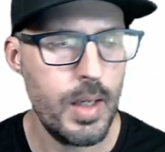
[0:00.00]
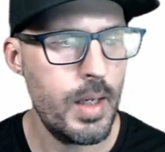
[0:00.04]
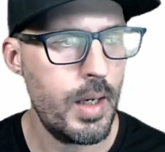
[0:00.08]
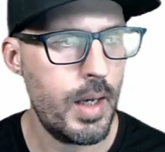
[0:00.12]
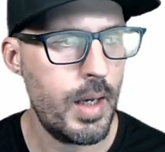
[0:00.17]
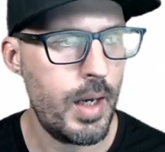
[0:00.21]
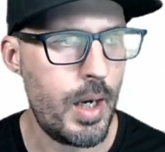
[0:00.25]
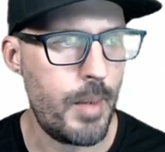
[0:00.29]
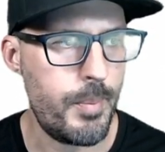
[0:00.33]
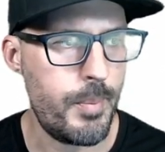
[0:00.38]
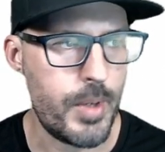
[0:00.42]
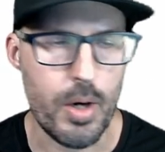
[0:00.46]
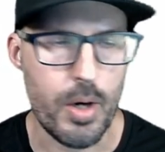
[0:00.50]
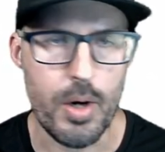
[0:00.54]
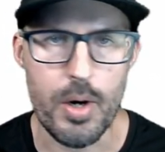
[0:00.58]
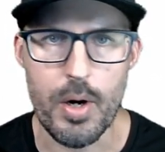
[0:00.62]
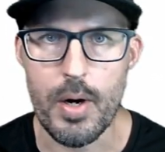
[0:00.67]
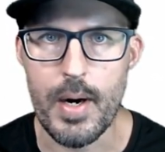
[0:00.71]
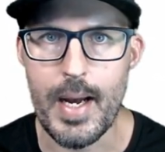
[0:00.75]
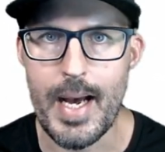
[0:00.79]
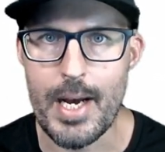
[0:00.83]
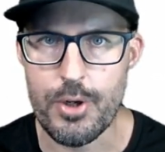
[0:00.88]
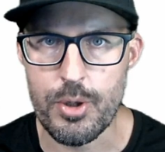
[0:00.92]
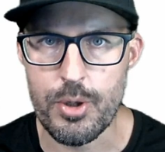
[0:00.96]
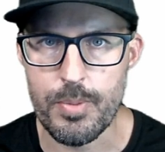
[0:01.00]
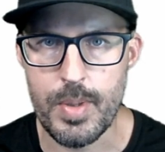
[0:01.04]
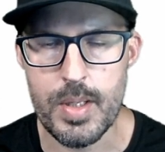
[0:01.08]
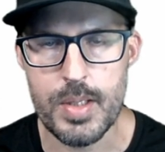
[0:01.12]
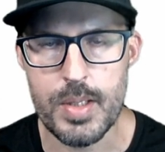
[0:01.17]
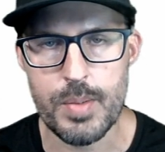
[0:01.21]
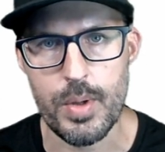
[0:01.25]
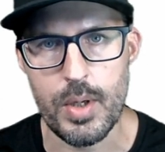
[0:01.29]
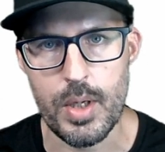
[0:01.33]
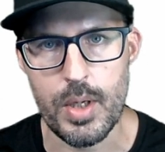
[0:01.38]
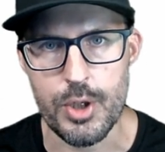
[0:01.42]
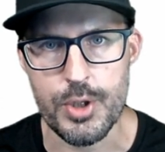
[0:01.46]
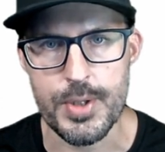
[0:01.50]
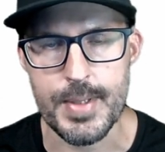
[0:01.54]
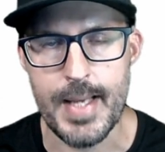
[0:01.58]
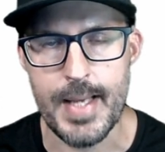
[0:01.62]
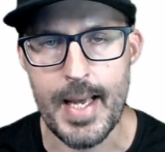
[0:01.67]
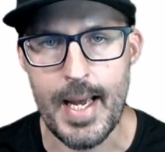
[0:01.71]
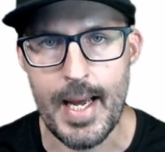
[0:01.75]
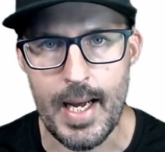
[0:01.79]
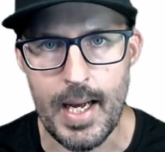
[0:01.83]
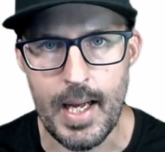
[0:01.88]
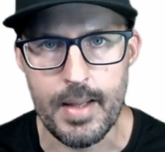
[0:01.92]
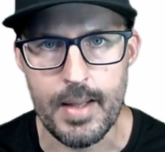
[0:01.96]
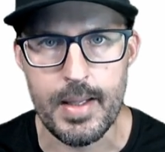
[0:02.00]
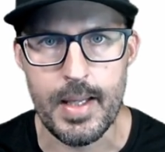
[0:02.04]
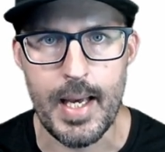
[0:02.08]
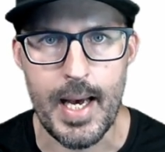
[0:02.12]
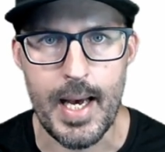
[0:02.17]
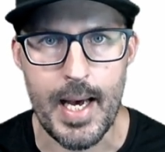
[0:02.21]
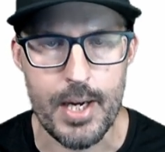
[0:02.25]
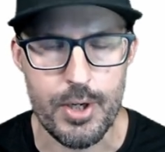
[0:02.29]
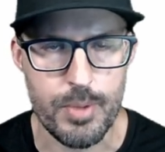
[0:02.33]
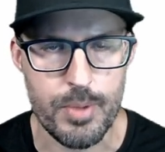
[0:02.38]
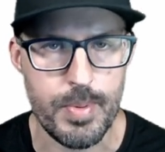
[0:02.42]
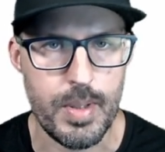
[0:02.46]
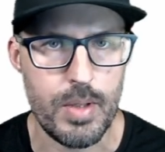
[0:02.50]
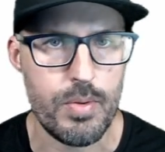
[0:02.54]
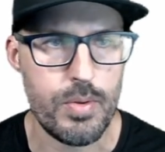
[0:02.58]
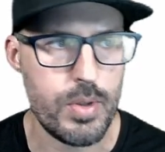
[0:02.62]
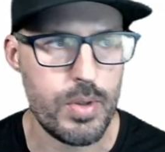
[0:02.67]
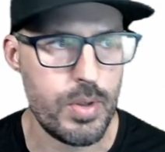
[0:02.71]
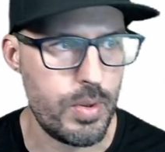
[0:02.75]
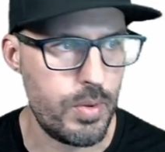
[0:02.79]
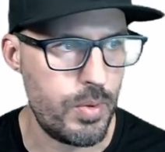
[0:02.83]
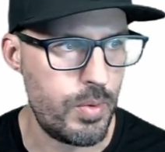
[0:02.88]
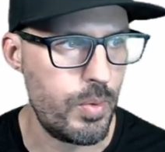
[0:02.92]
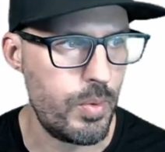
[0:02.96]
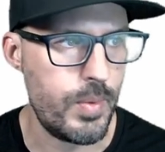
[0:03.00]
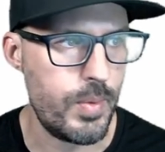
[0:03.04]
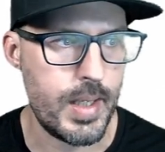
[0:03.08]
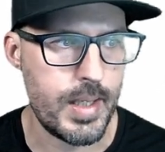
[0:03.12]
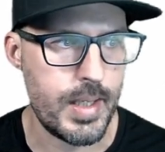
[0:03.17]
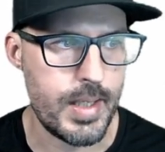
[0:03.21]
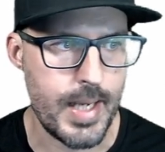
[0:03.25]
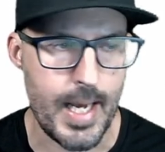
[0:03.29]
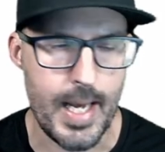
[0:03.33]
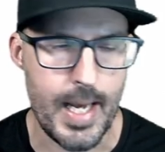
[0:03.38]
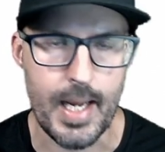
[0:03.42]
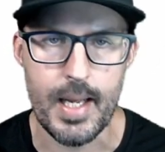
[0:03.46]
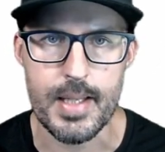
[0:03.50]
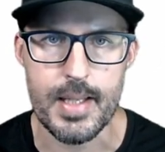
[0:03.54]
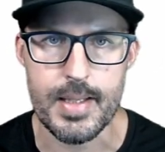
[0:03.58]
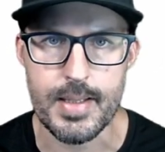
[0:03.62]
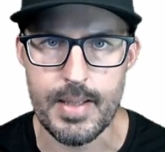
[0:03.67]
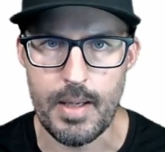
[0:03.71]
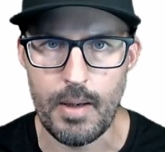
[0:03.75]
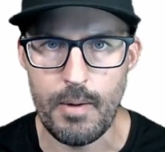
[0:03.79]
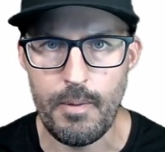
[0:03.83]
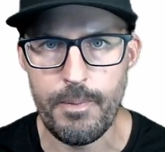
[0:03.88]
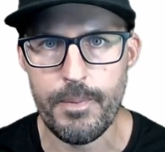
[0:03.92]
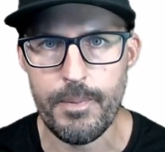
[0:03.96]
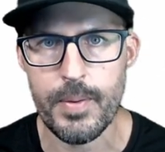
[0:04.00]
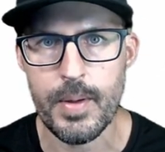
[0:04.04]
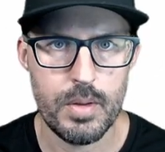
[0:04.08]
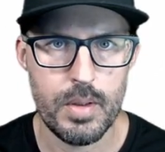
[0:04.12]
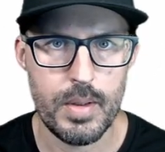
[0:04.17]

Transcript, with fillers: Um, there are attributes where you can just add the attribute to the tag itself.